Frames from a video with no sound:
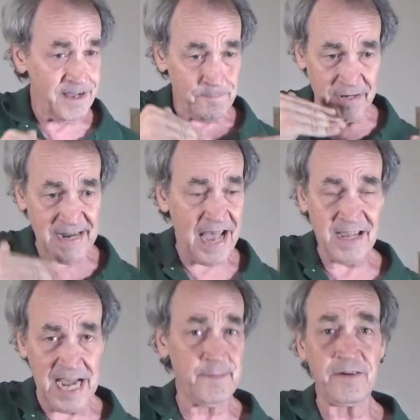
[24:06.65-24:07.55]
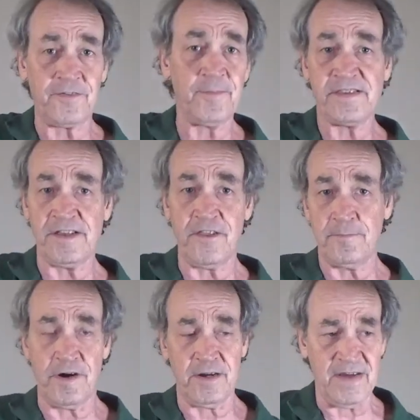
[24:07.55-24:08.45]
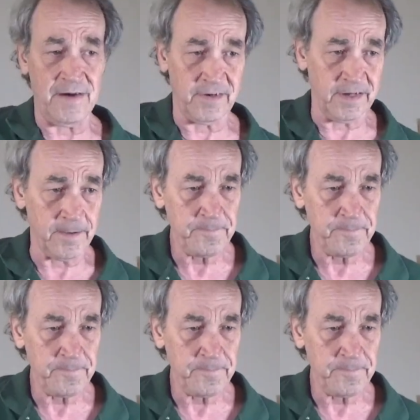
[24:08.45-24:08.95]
but not coming from the southern part of Africa.